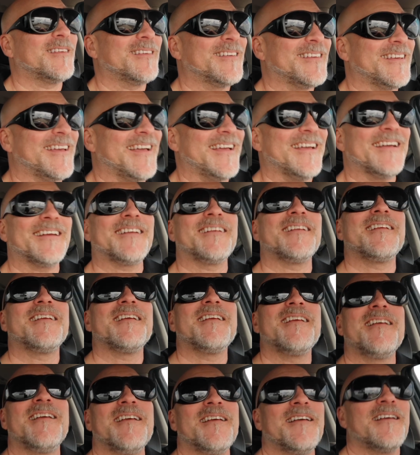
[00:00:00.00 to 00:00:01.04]
Yeah.
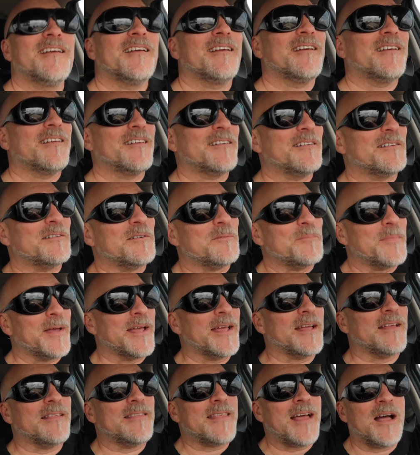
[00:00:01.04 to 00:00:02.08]
Oh
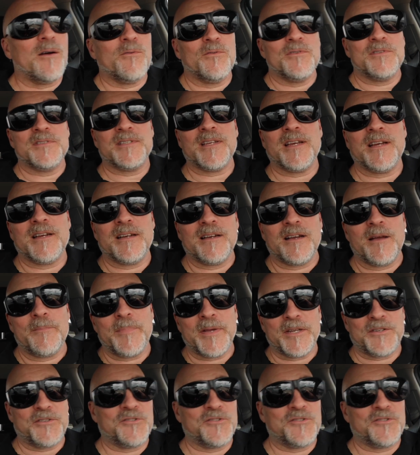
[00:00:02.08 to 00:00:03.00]
man, that was uh, a bit